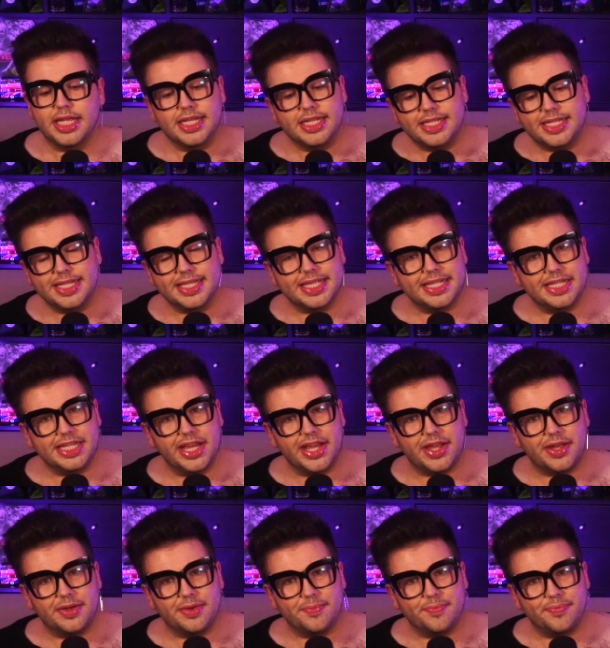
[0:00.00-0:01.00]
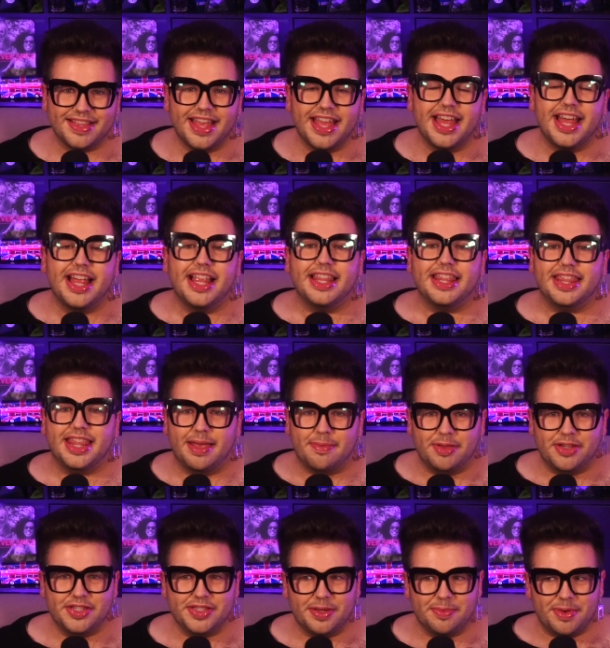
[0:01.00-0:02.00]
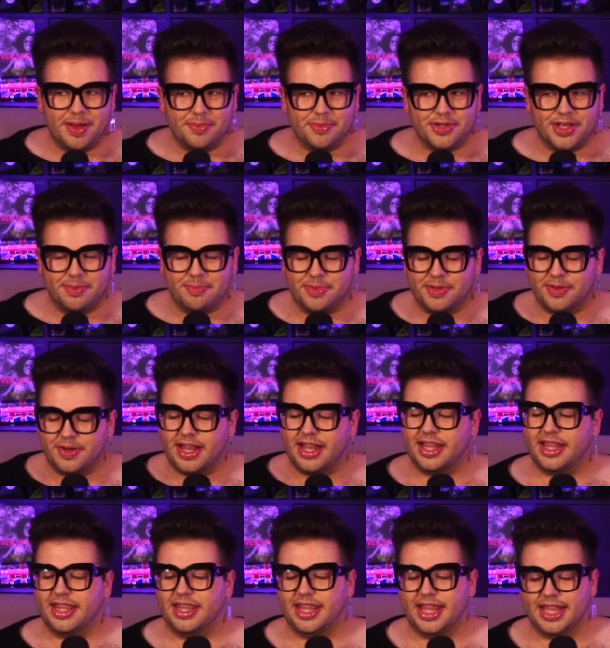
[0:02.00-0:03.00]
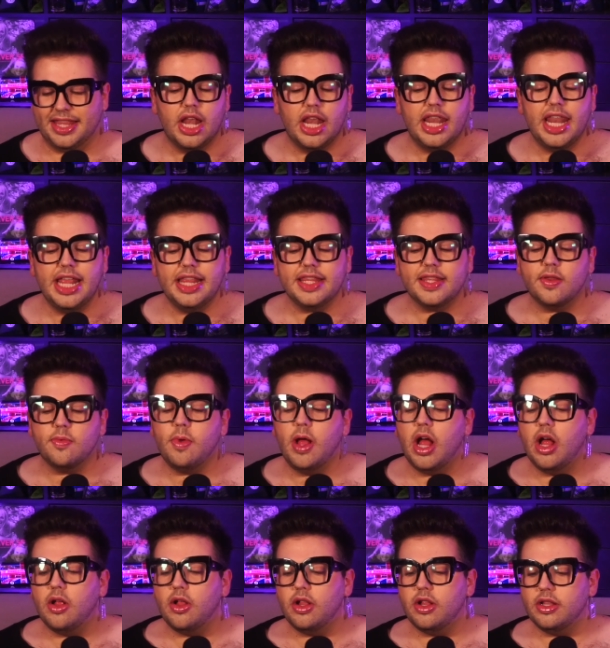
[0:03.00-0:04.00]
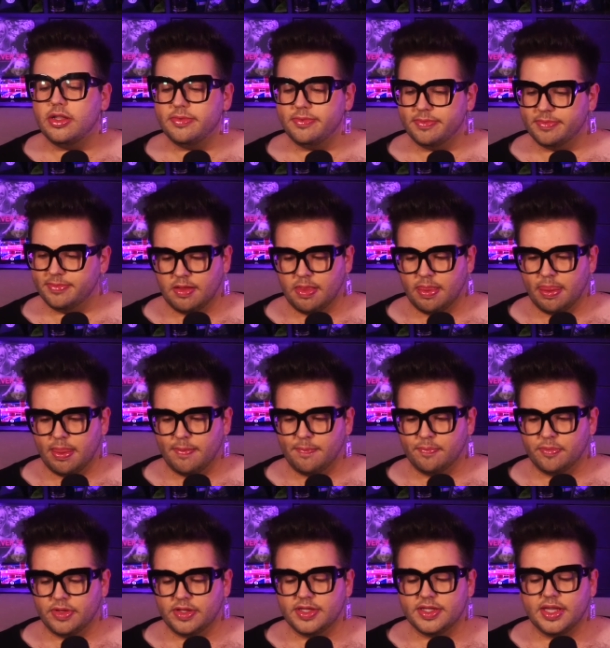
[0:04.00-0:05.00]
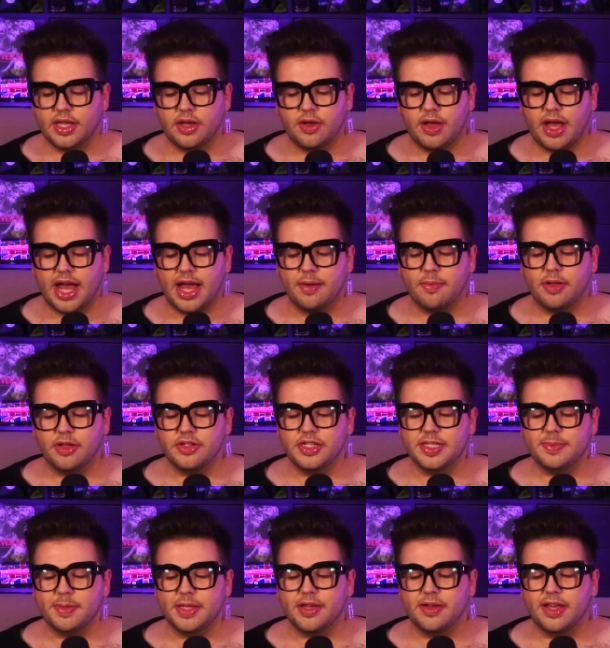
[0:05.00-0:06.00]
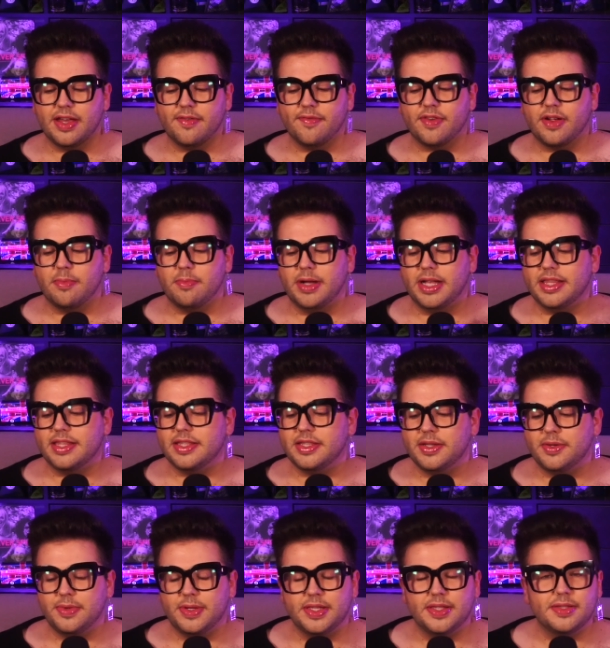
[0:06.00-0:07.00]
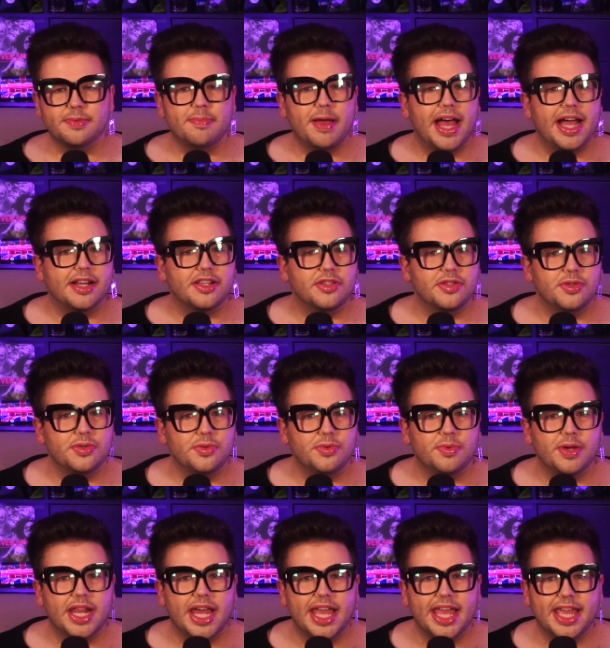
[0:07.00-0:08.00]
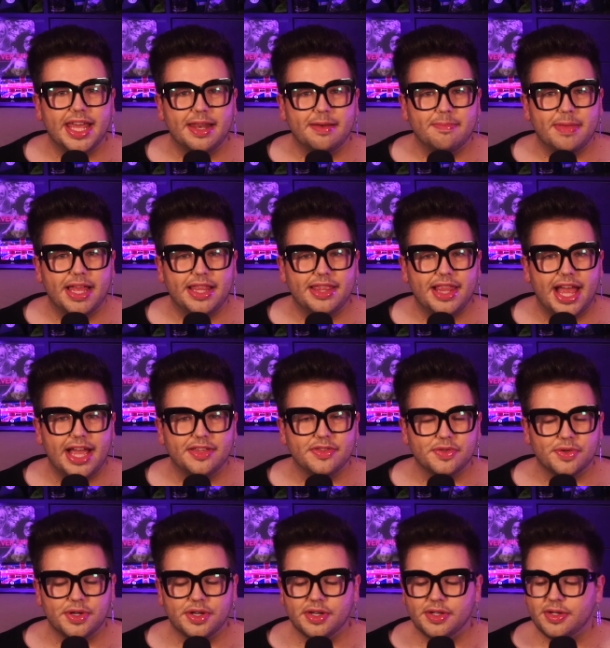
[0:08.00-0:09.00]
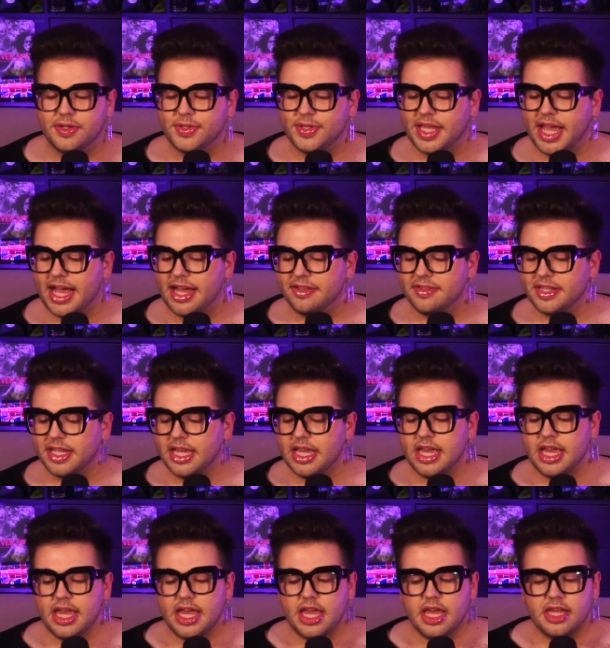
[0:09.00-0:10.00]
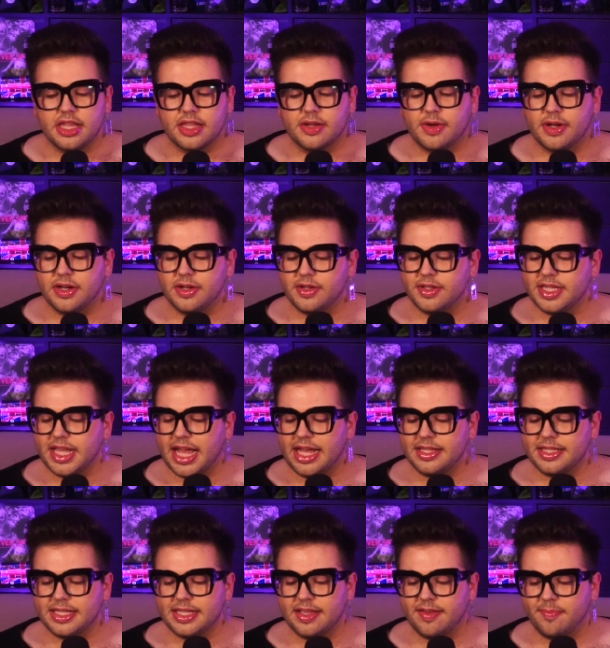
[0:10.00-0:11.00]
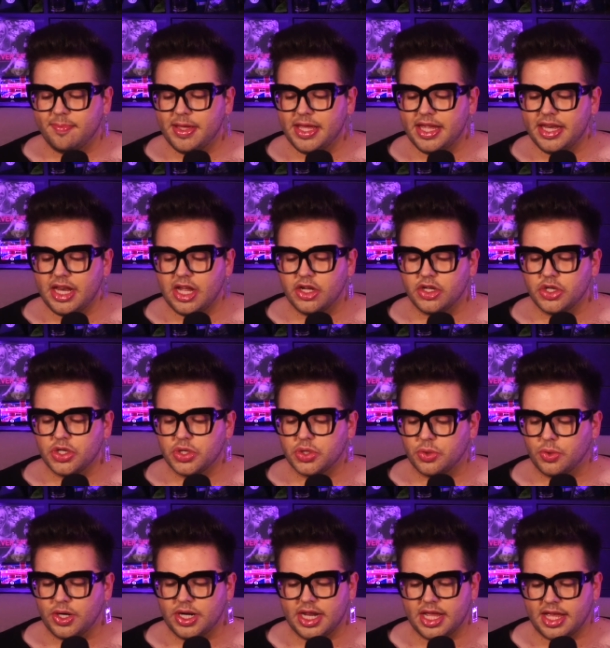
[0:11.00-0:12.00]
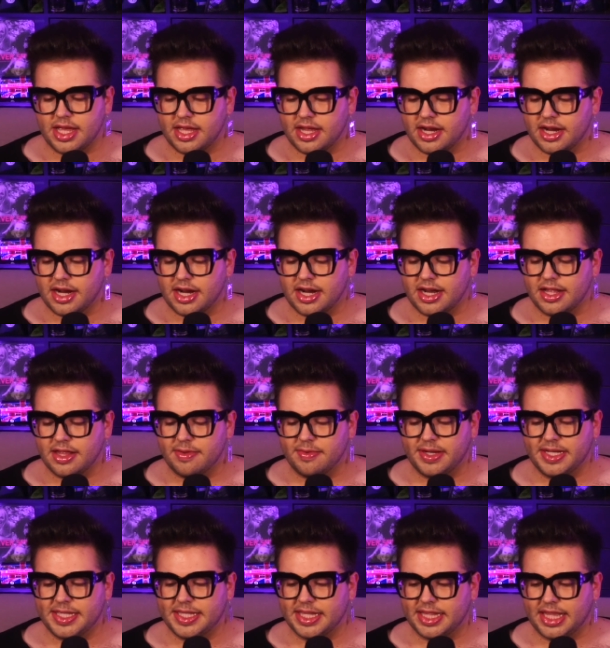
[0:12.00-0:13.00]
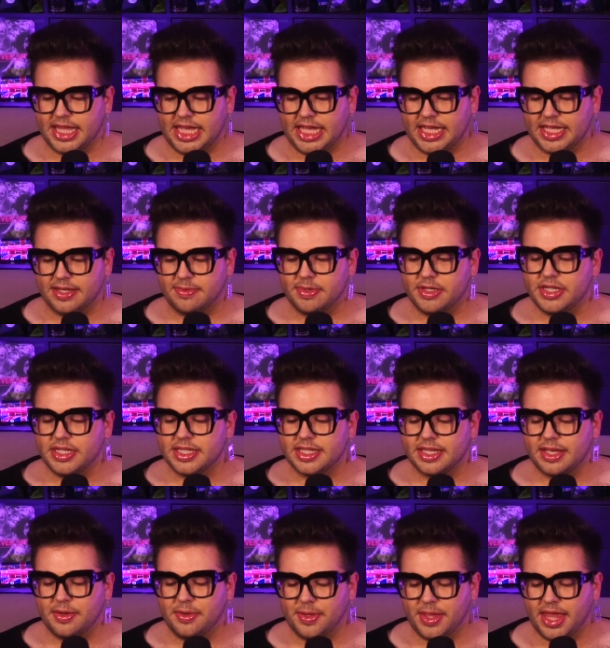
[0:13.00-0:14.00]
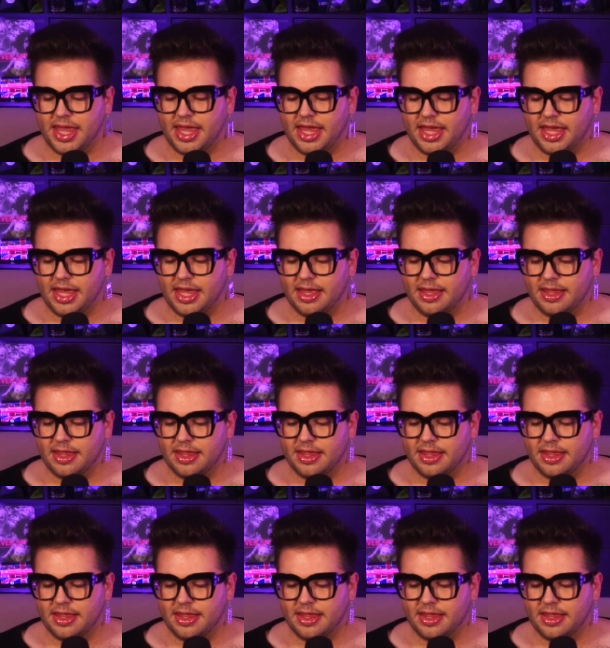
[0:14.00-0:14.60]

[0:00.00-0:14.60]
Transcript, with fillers: discontinued. Let me just open up Trend Mood. Let's let's roll. So I will just be going from what's newest back to what I hit in my last critical sass. The critical sasses have been shorter recently, which is okay